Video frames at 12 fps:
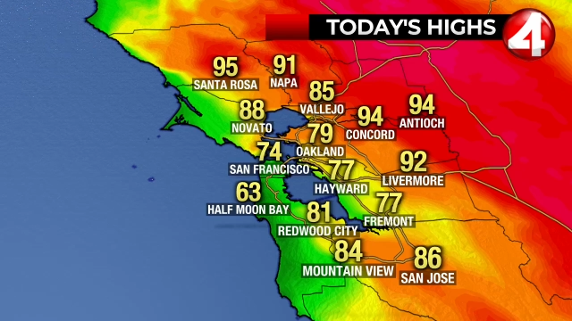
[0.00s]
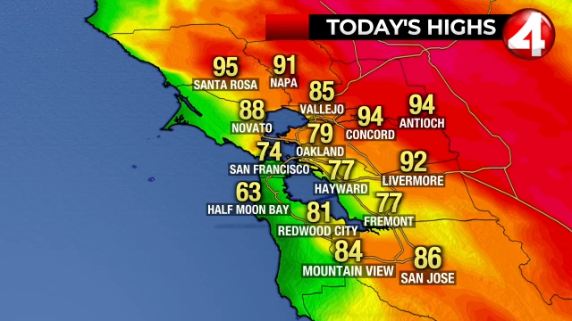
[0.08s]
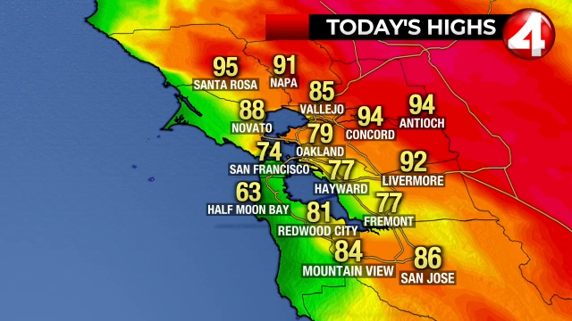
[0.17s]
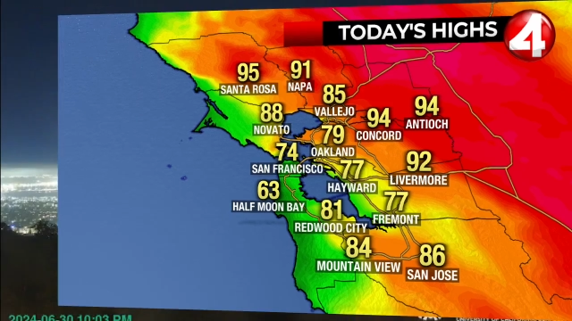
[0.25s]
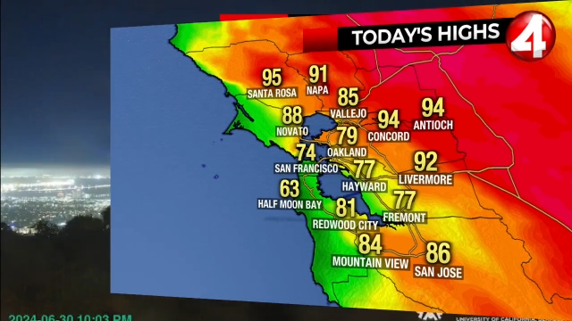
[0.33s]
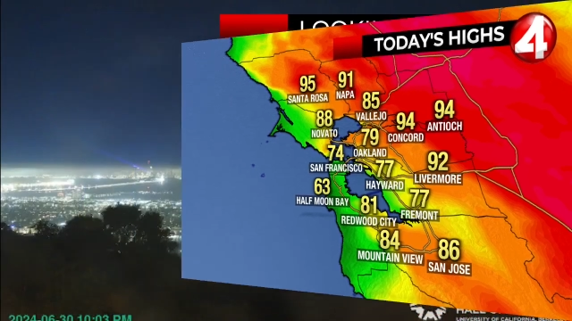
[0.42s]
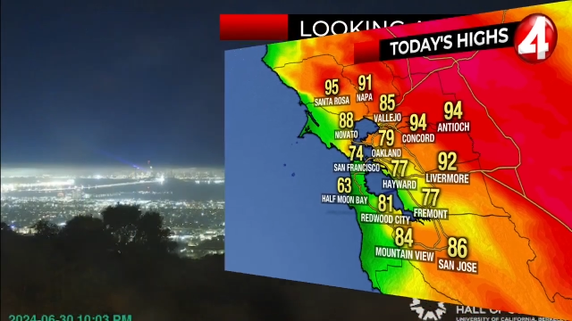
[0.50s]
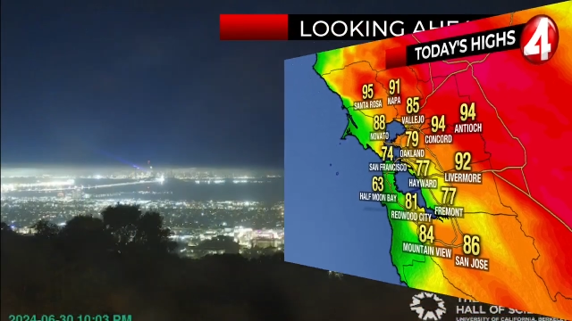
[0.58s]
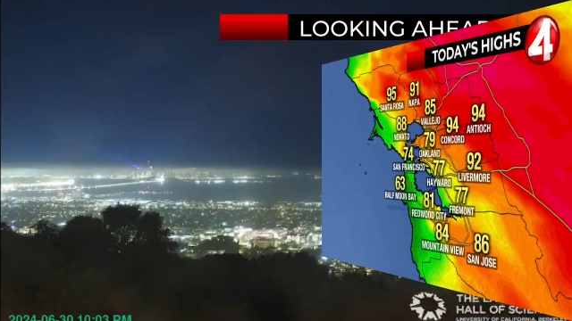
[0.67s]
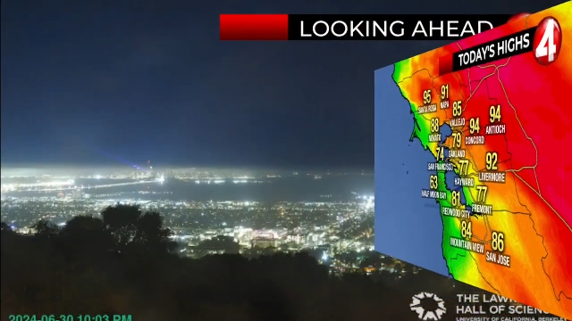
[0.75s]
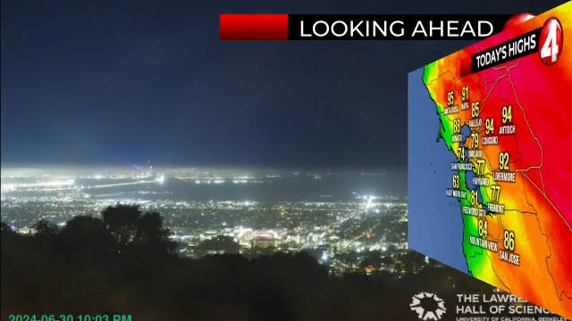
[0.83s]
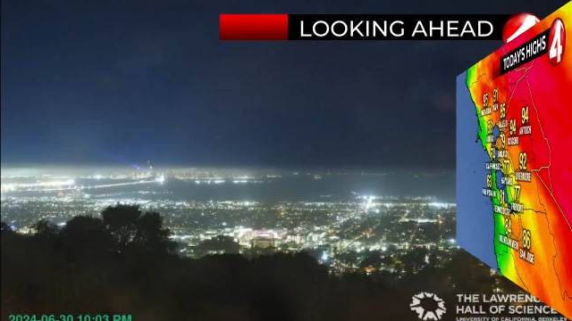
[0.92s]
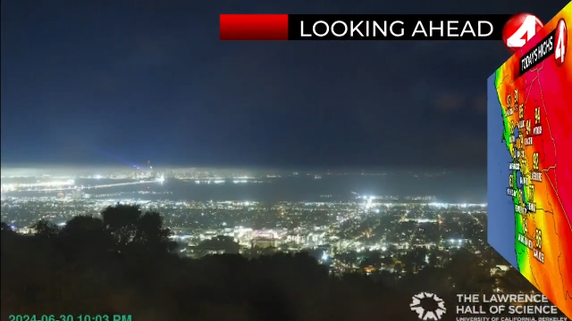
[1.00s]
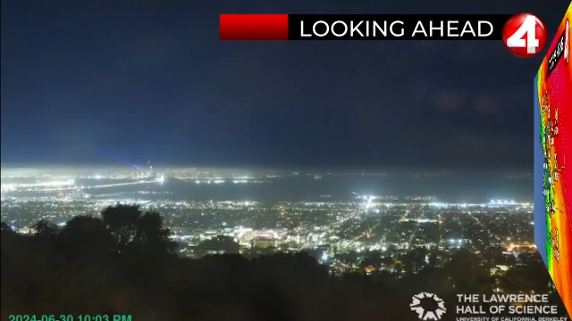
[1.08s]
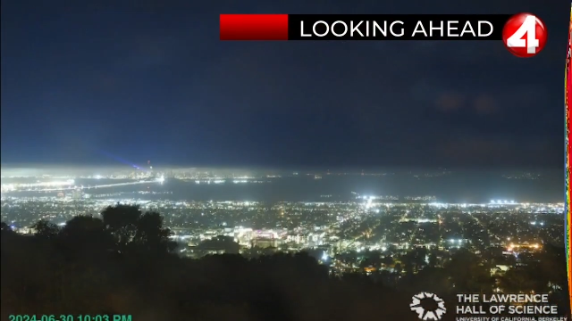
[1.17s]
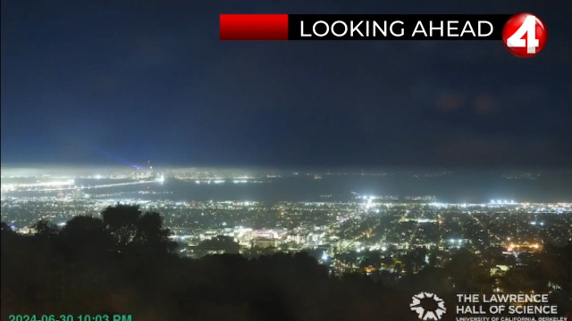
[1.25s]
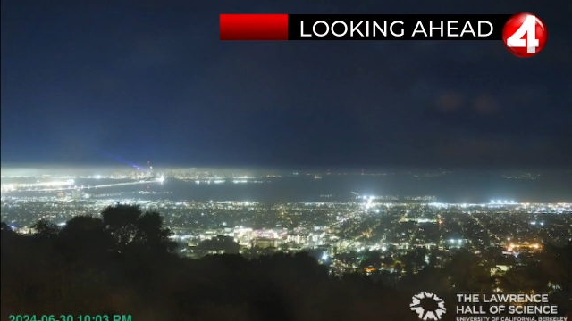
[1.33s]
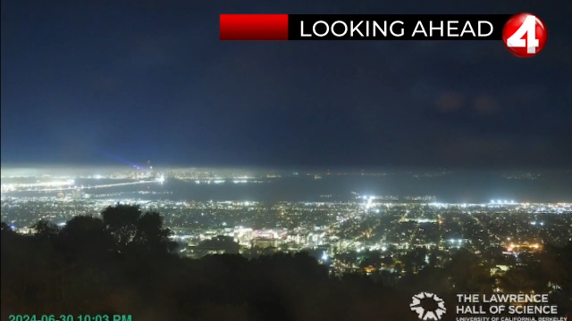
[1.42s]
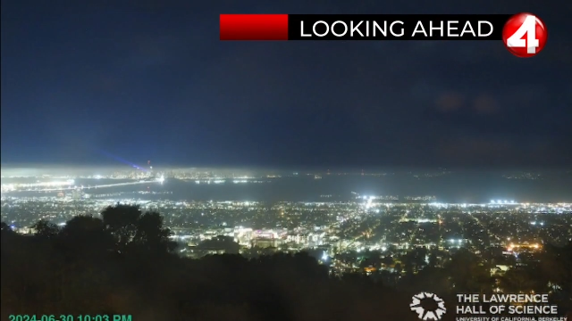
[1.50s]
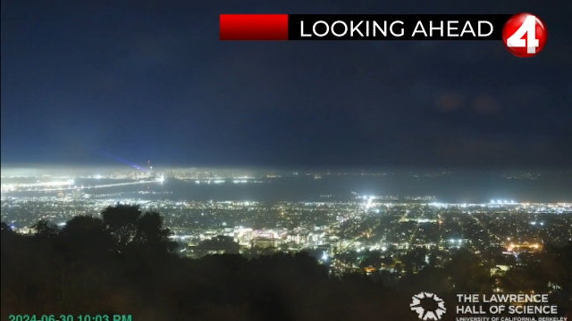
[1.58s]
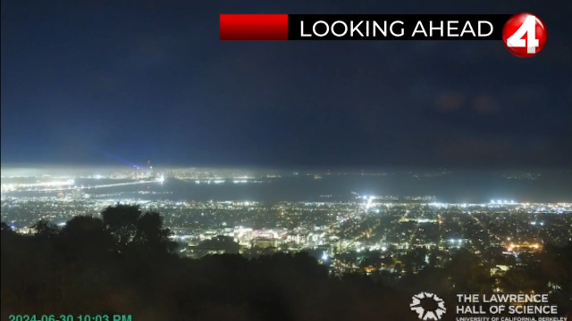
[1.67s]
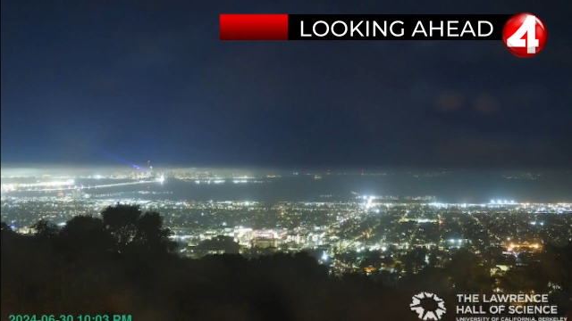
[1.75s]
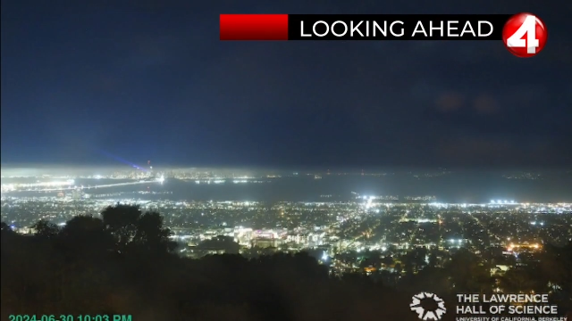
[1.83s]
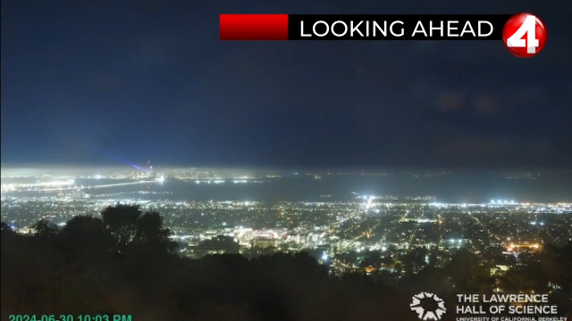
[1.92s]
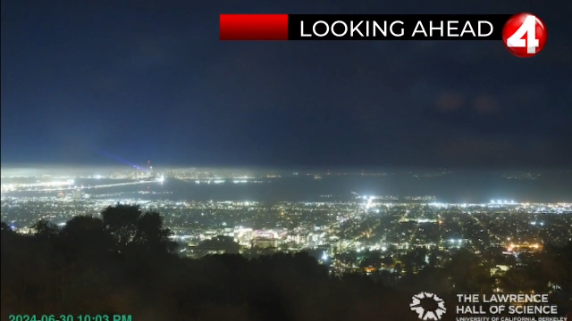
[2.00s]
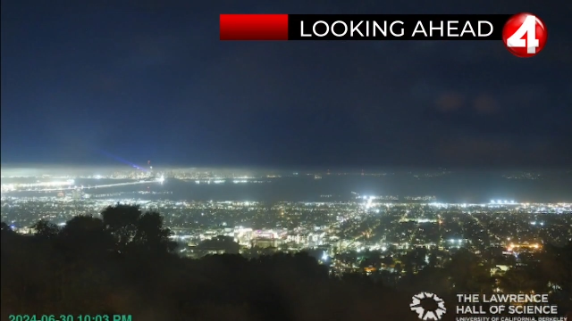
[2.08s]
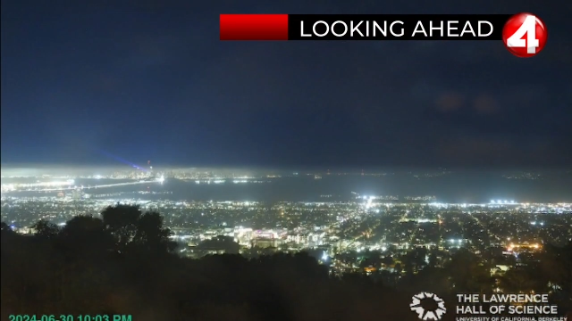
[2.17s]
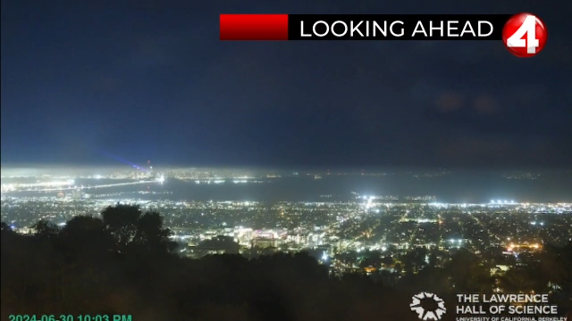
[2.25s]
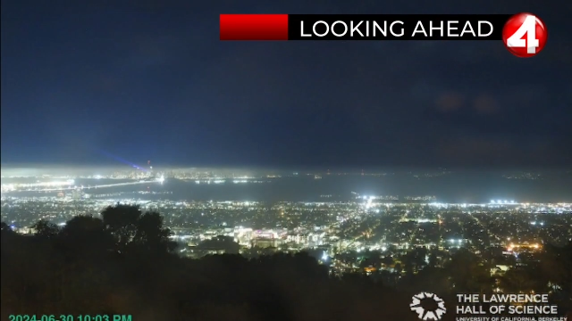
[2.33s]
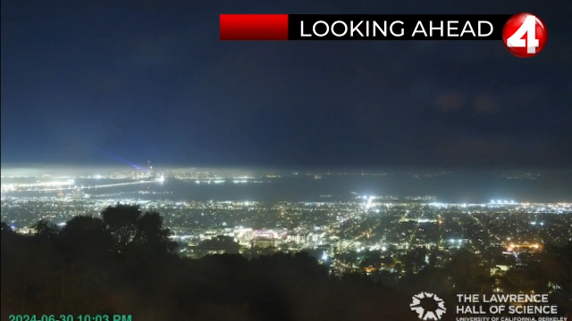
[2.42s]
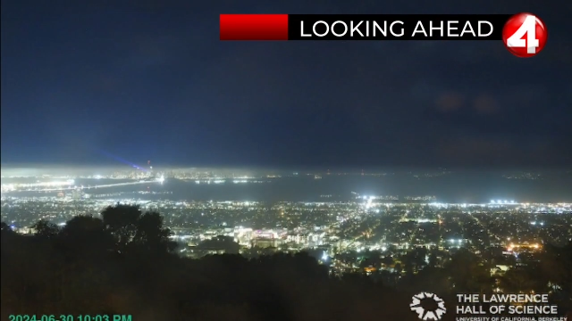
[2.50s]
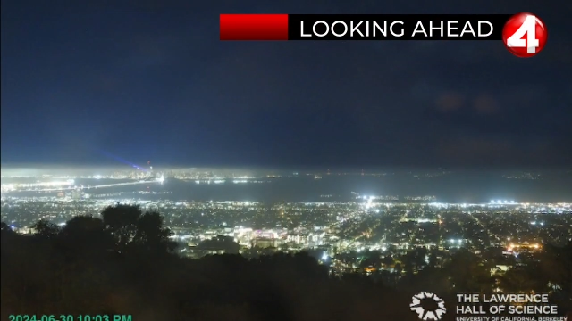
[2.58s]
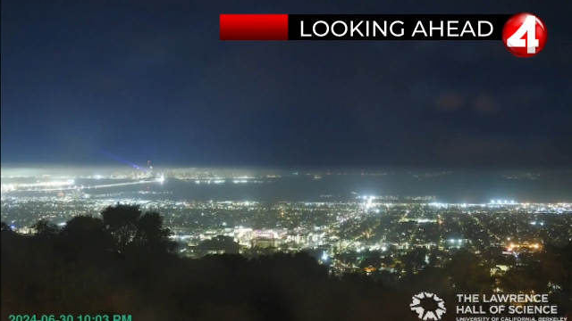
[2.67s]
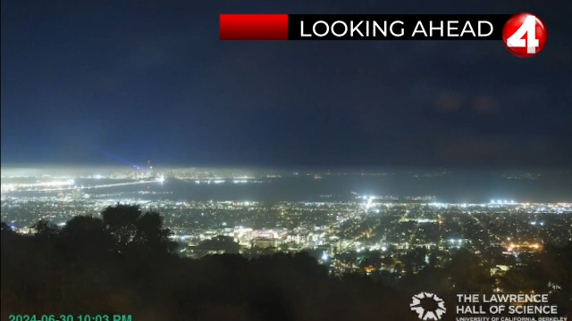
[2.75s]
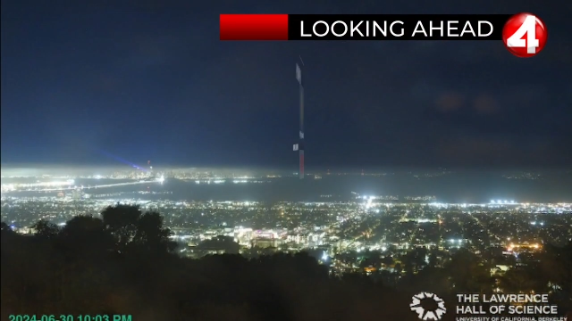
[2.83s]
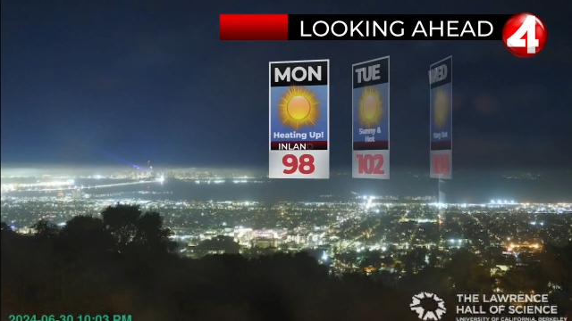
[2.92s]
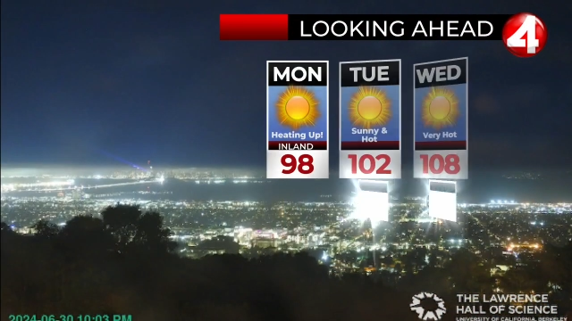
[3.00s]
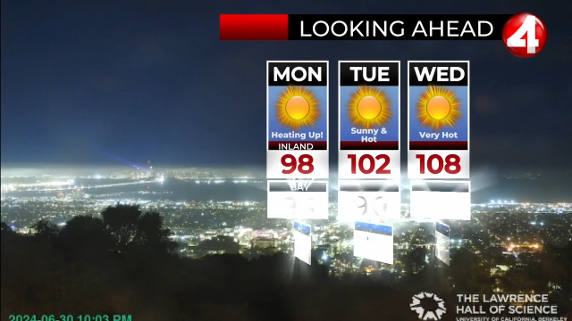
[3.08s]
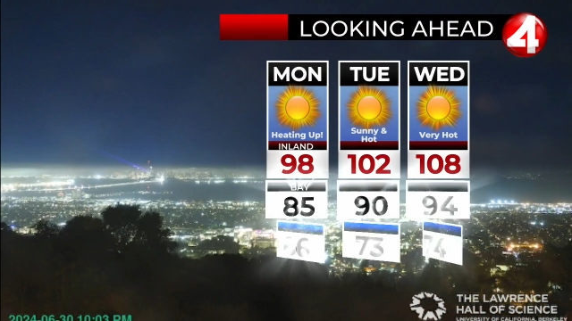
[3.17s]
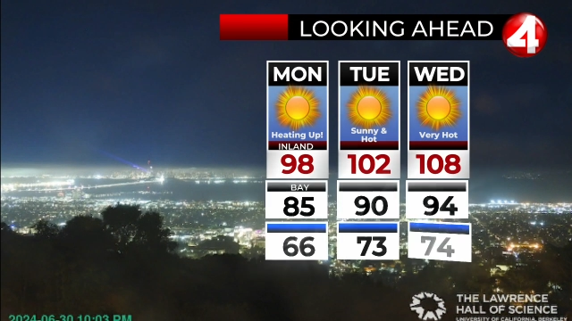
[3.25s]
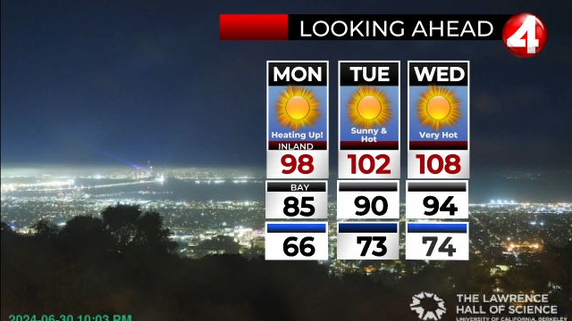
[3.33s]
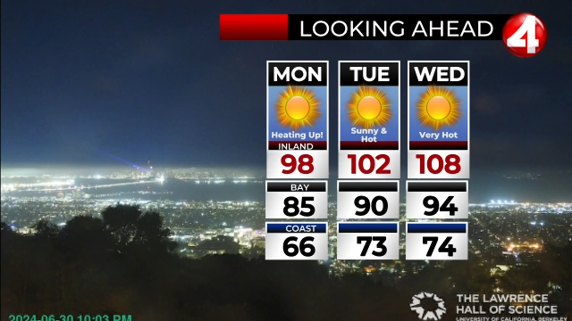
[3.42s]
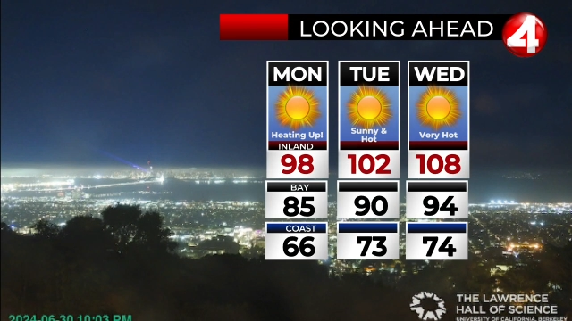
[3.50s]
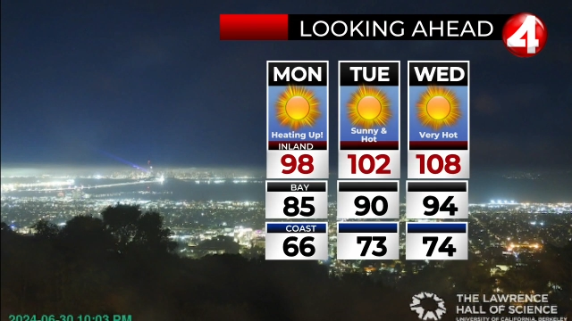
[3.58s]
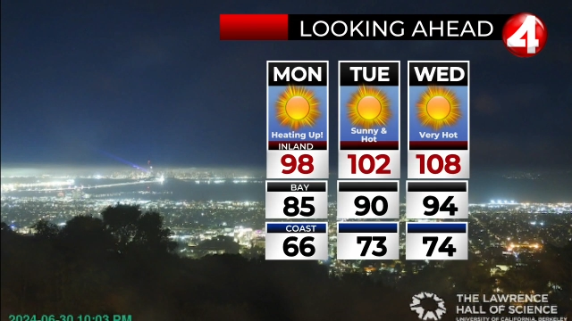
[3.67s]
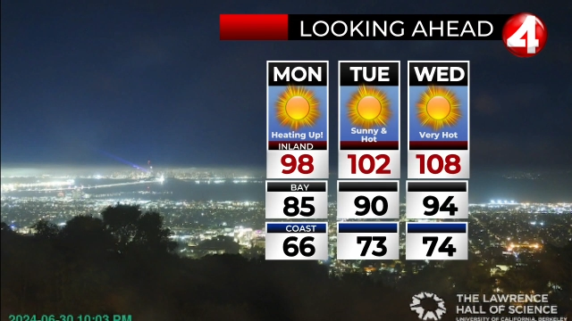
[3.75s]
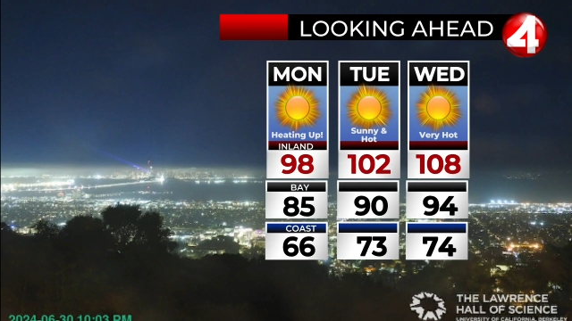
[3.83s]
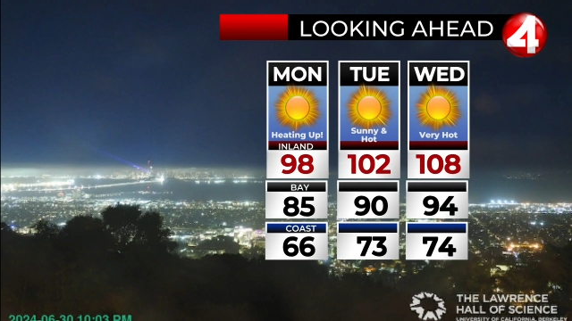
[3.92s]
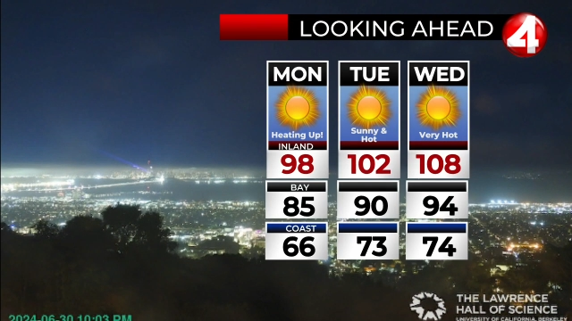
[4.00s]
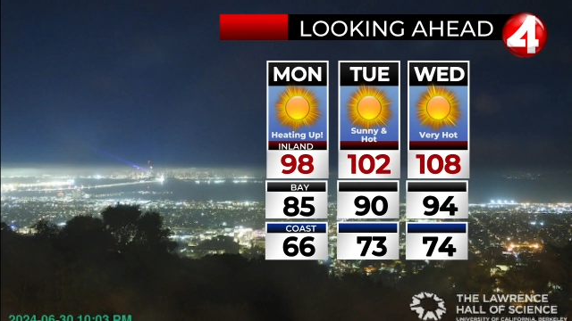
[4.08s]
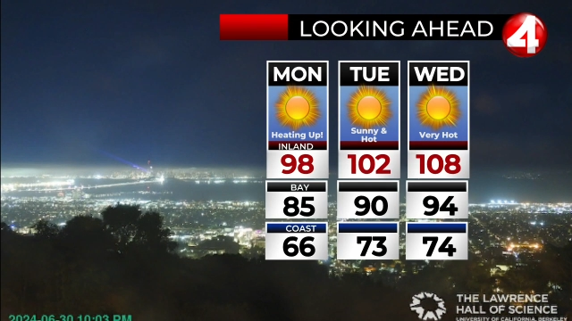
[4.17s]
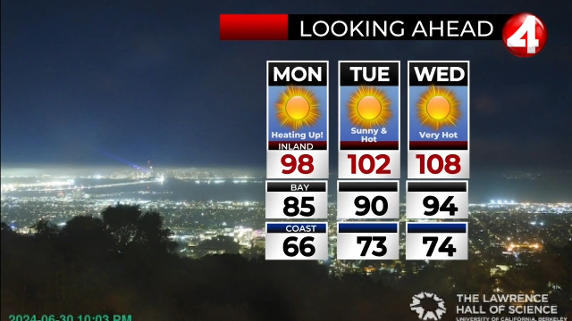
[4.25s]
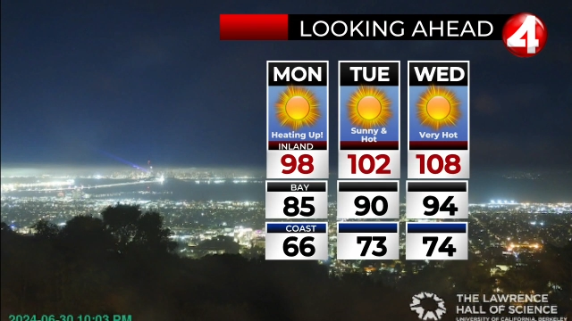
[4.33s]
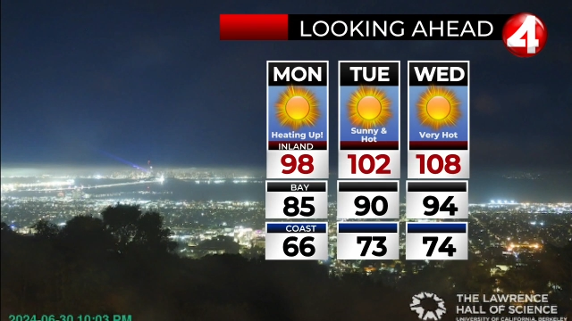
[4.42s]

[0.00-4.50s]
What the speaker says: Nobody's mouth can be seen.